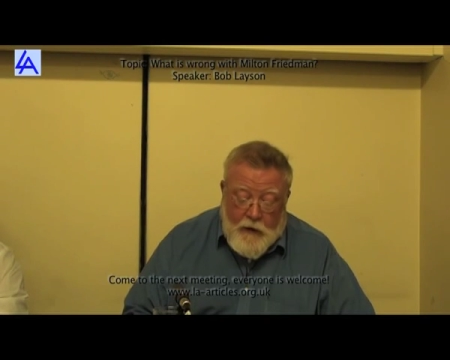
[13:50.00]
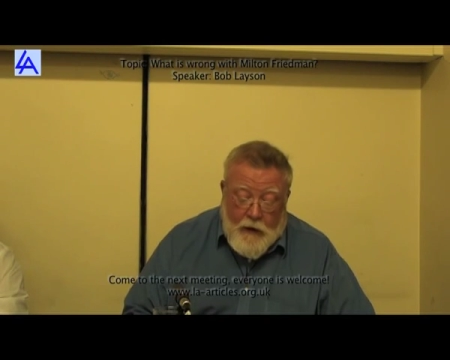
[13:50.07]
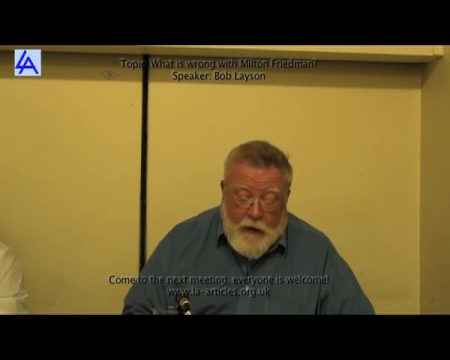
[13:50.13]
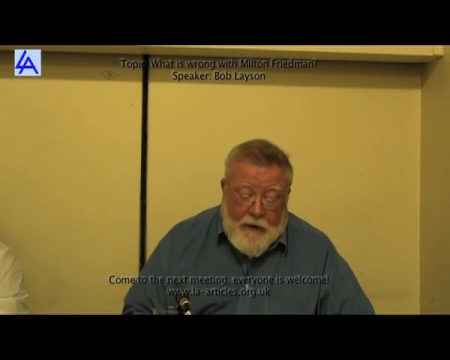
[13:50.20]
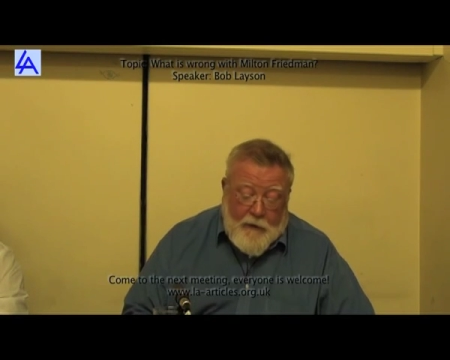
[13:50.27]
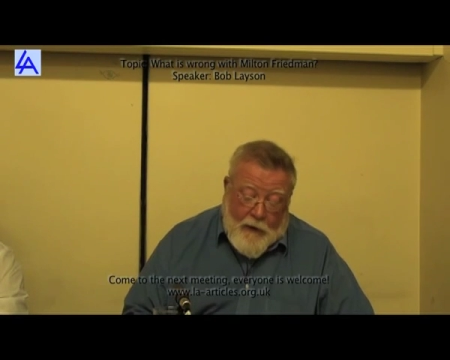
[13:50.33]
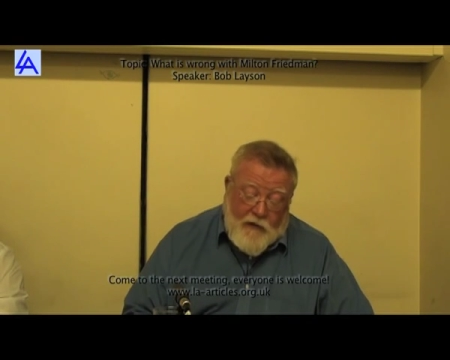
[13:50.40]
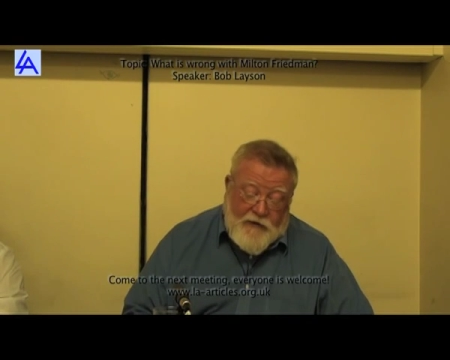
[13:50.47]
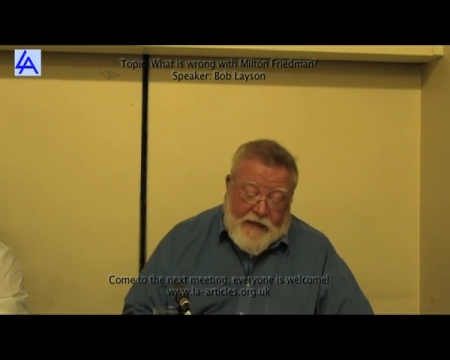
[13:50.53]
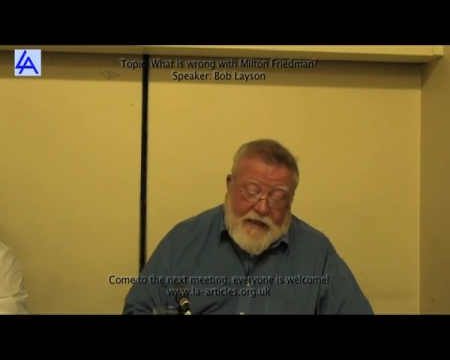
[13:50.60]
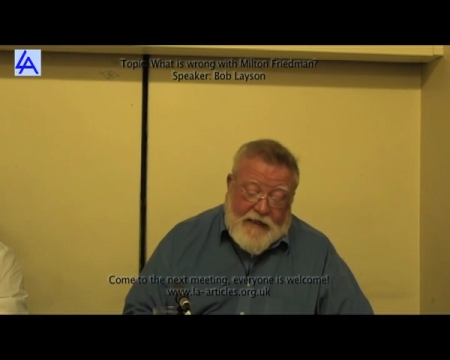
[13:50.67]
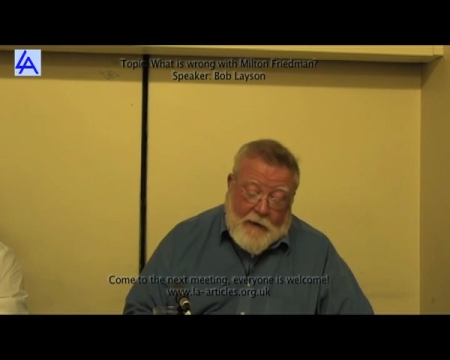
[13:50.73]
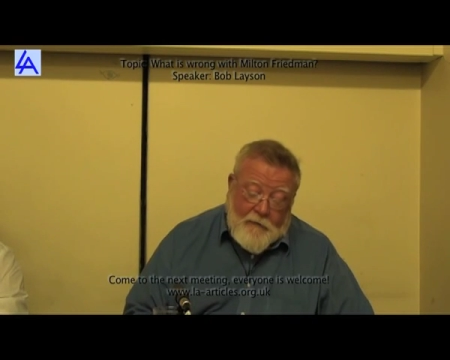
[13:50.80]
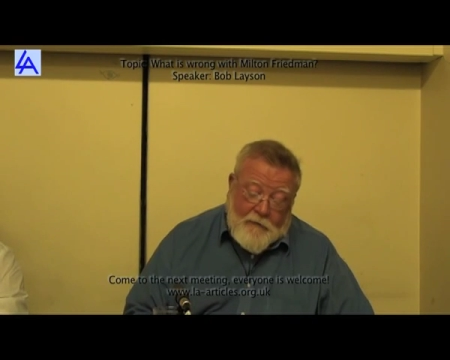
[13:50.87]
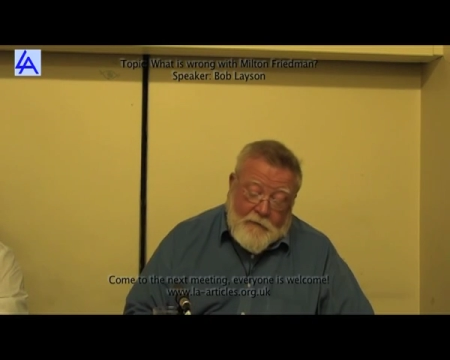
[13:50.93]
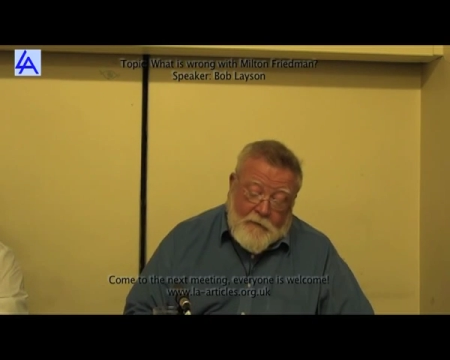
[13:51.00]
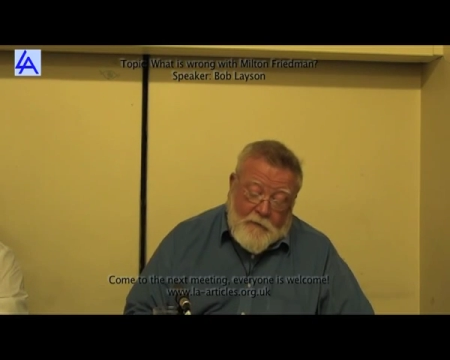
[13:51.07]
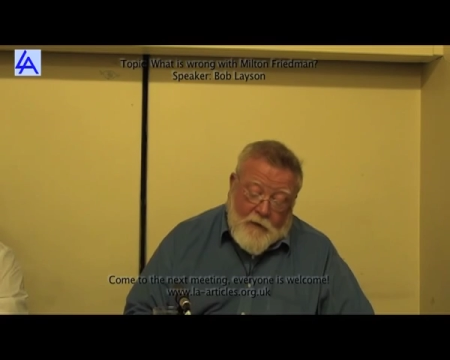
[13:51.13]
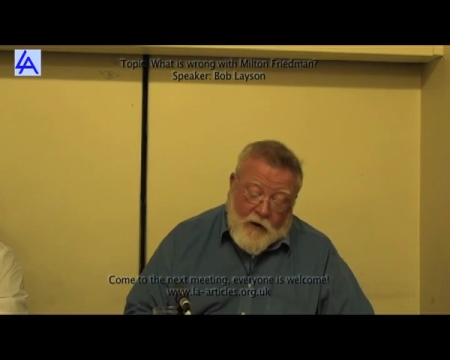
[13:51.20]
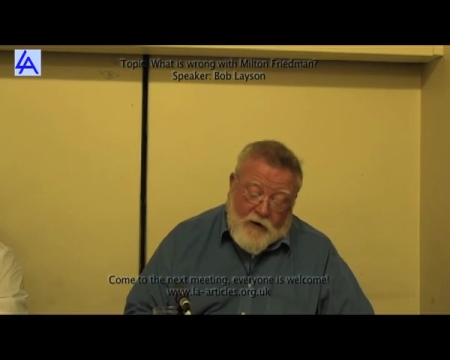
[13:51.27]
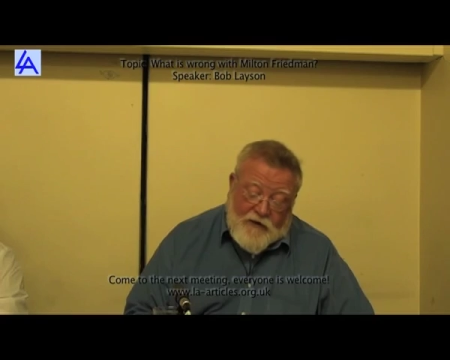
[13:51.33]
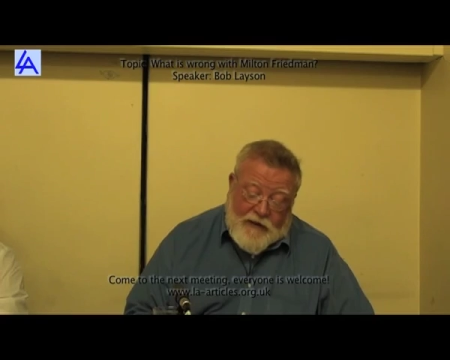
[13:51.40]
He opposed
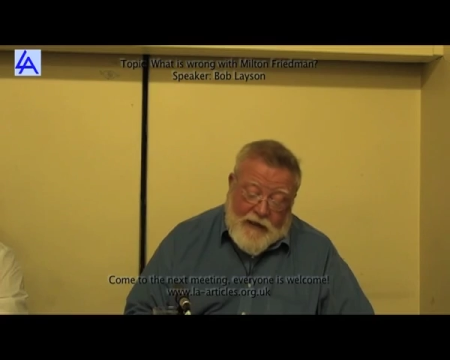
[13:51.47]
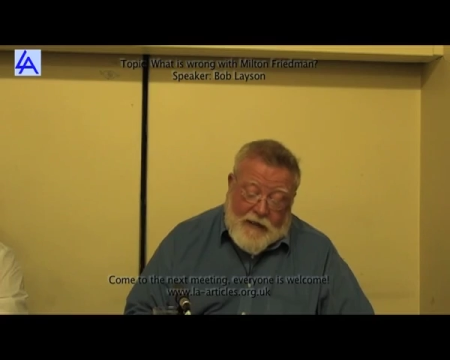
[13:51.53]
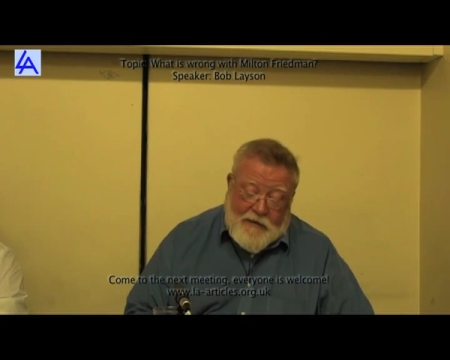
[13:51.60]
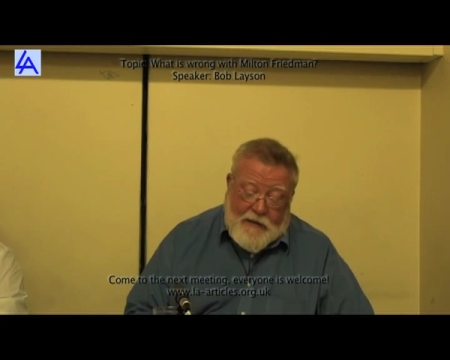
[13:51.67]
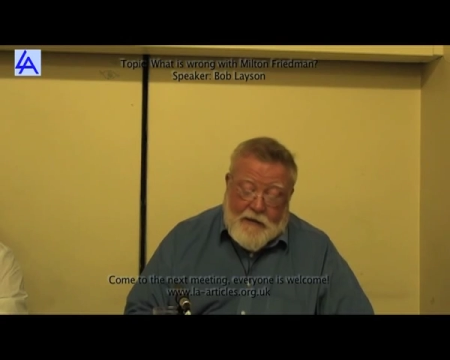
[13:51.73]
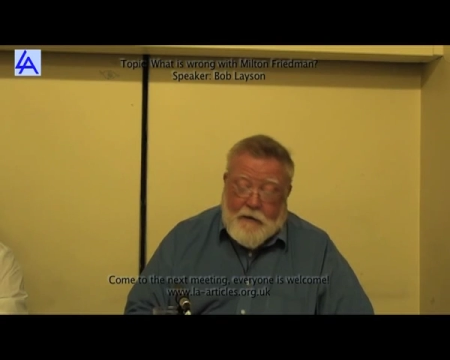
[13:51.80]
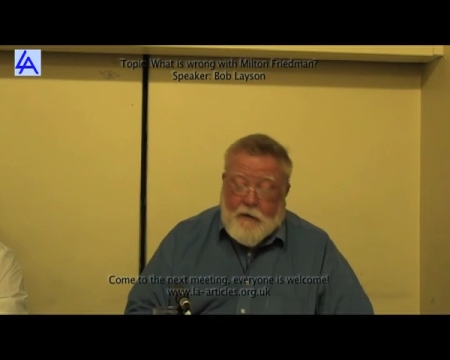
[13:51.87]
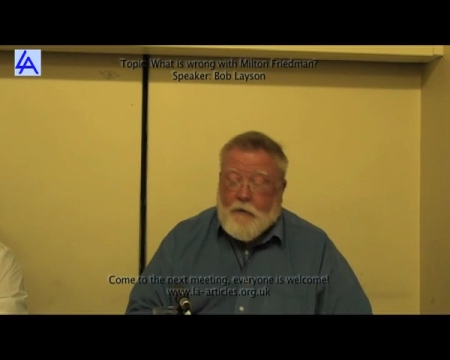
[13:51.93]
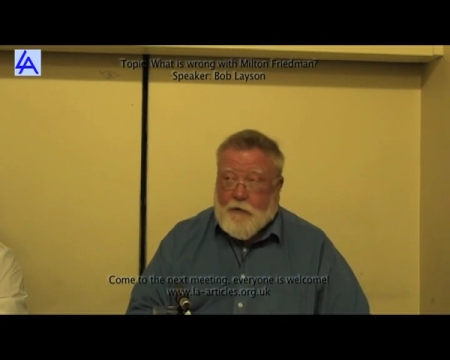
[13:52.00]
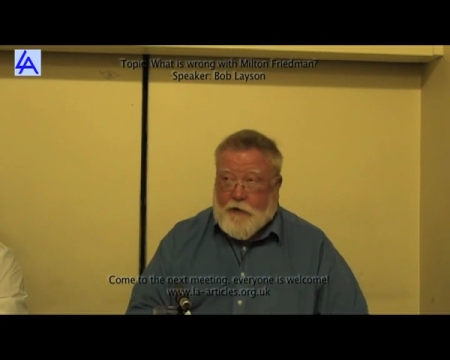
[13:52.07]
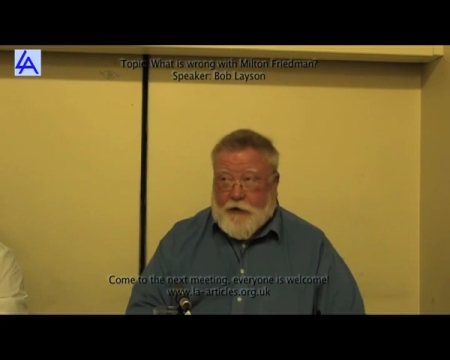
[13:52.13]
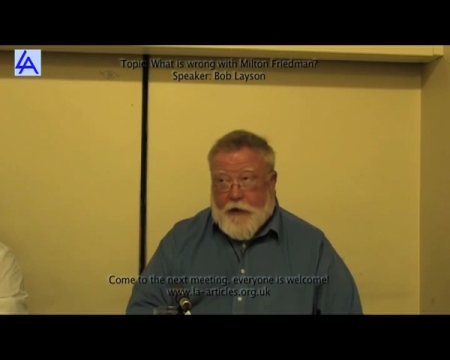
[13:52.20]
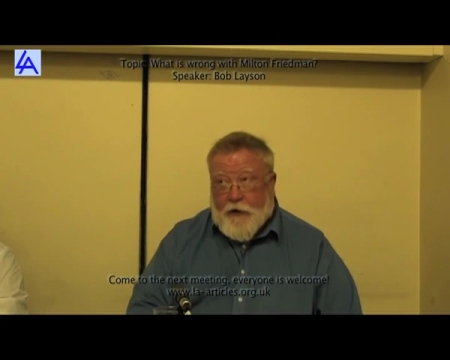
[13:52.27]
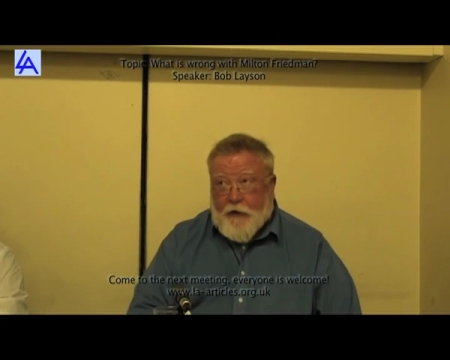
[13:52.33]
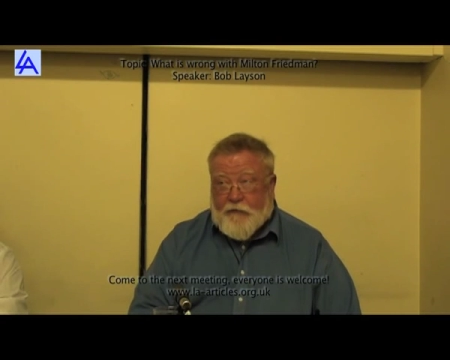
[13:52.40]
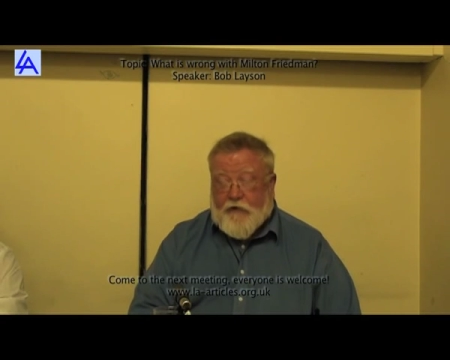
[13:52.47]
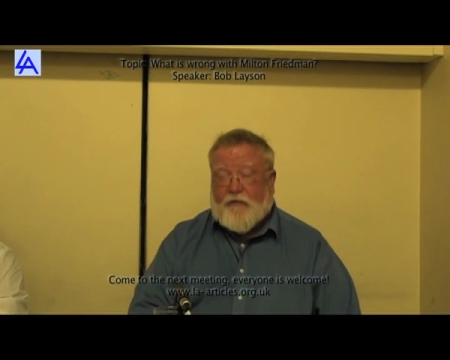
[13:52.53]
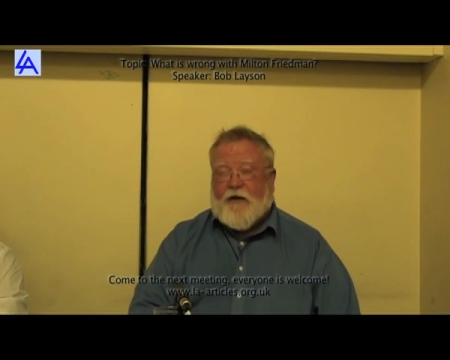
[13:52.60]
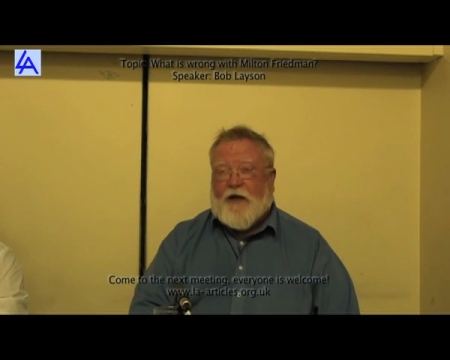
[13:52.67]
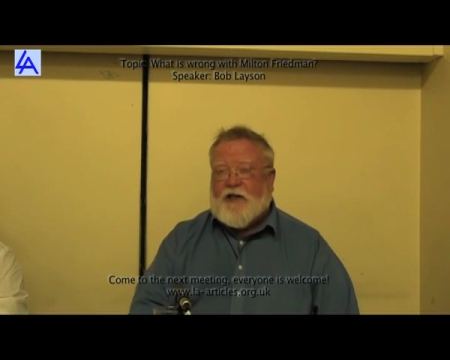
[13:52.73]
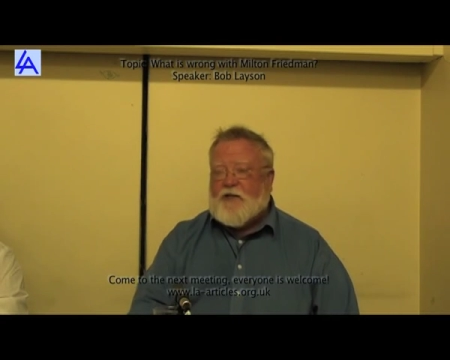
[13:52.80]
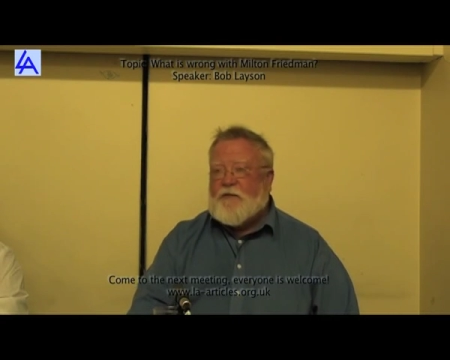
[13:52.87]
income policy as a cure for
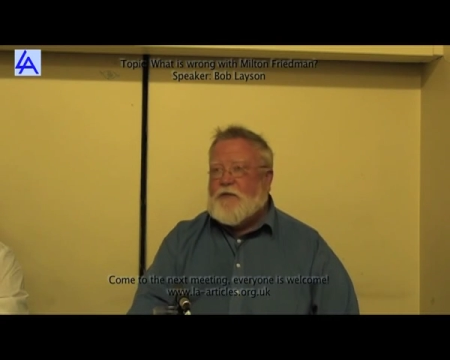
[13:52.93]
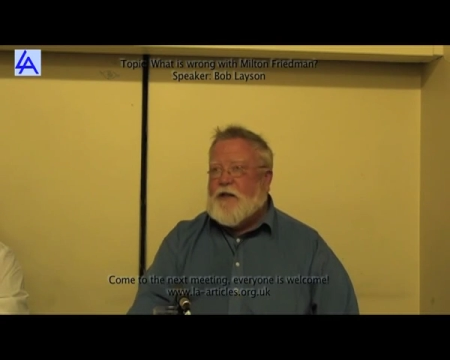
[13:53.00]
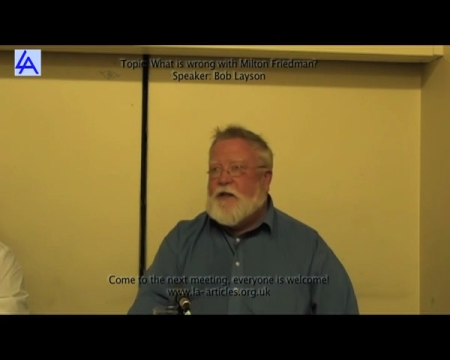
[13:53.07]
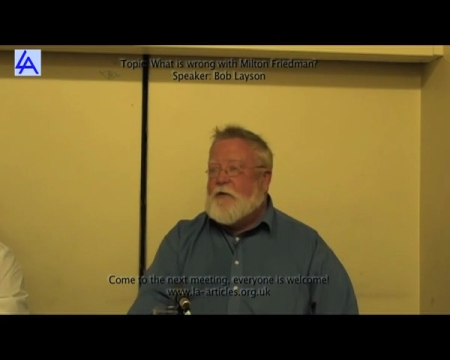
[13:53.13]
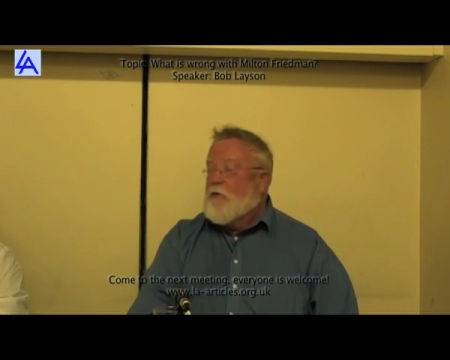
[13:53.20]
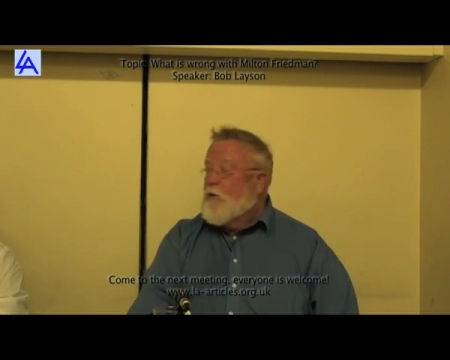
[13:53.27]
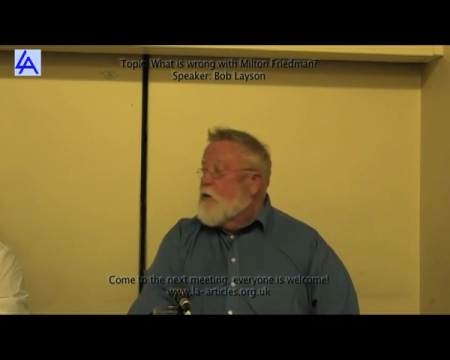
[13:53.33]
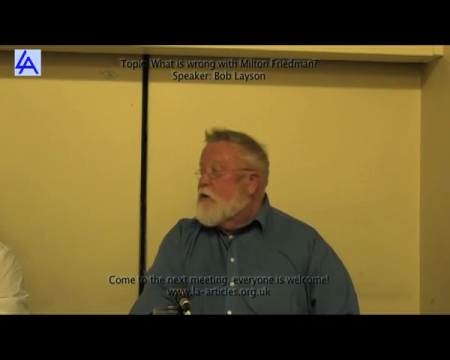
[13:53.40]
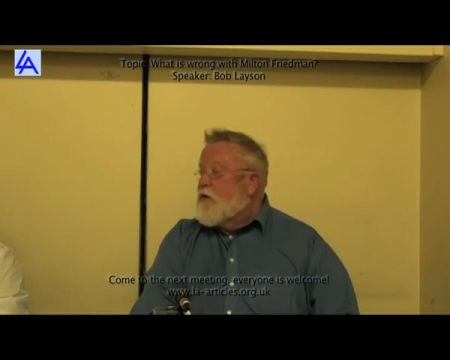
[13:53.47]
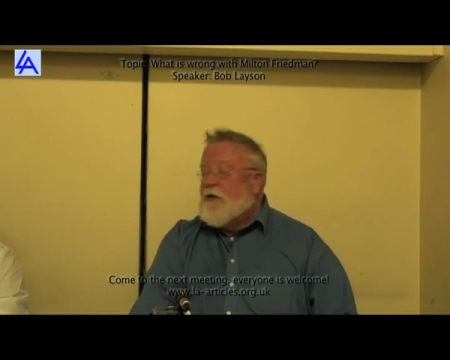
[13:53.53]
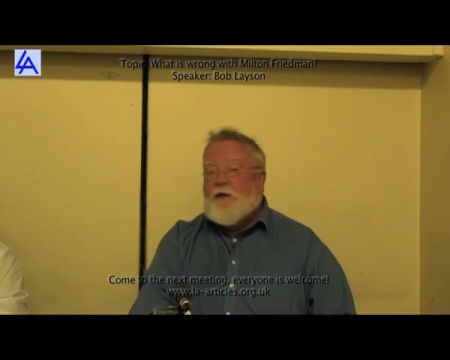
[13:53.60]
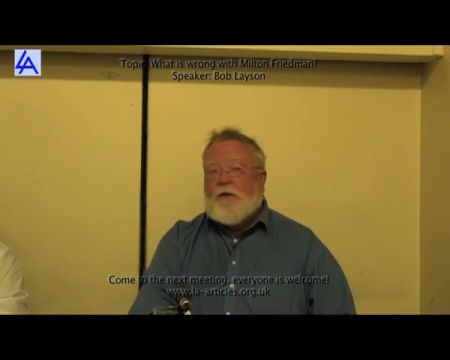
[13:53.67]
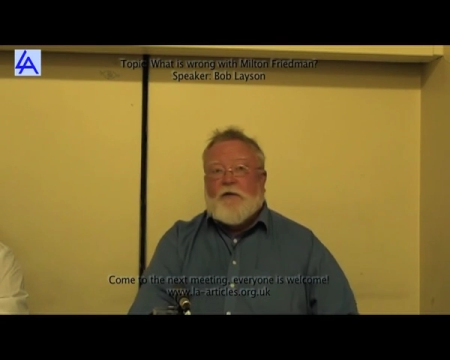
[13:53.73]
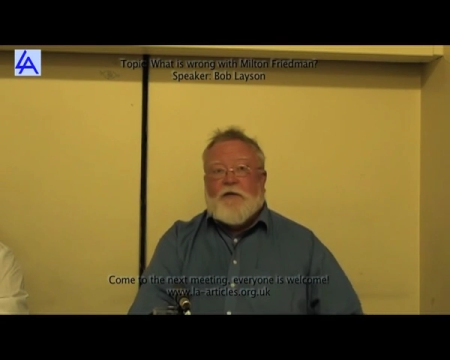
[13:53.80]
inflation, but then he would,